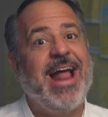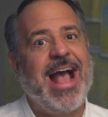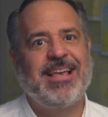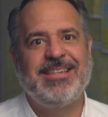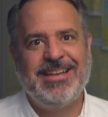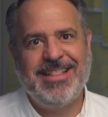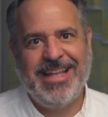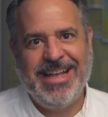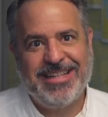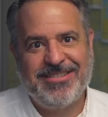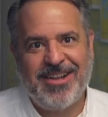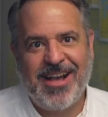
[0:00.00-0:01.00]
accidentally
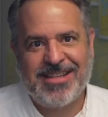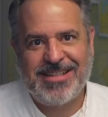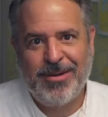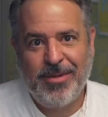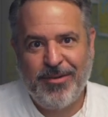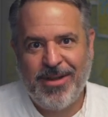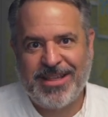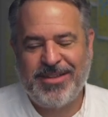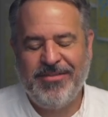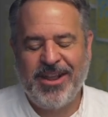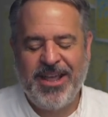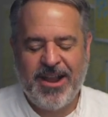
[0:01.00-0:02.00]
gets tossed in with the rest
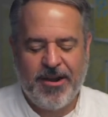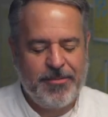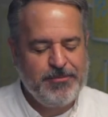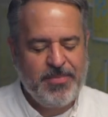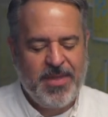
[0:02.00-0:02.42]
of your gear.